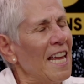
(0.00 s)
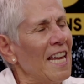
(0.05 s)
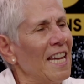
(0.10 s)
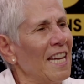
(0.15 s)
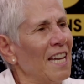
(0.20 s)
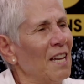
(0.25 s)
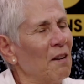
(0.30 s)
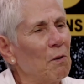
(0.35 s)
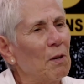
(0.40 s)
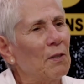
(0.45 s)

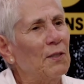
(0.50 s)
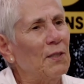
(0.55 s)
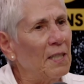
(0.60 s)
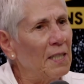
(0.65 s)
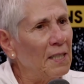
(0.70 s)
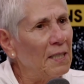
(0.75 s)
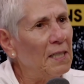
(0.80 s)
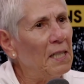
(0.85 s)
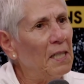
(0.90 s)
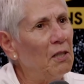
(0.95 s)
it wasn't
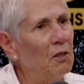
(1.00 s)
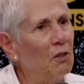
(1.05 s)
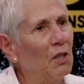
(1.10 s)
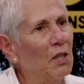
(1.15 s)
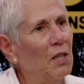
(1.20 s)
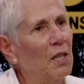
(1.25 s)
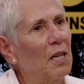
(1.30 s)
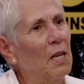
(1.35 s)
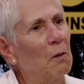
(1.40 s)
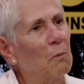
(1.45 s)
the
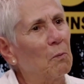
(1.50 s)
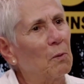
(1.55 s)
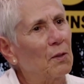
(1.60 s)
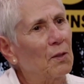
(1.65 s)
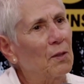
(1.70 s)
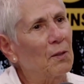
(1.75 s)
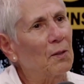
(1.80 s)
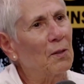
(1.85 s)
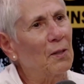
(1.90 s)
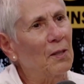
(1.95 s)
teaching; it
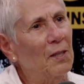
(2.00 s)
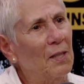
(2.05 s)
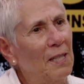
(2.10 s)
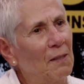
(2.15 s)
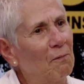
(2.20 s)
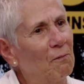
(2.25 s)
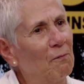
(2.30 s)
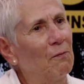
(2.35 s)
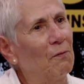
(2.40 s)
was the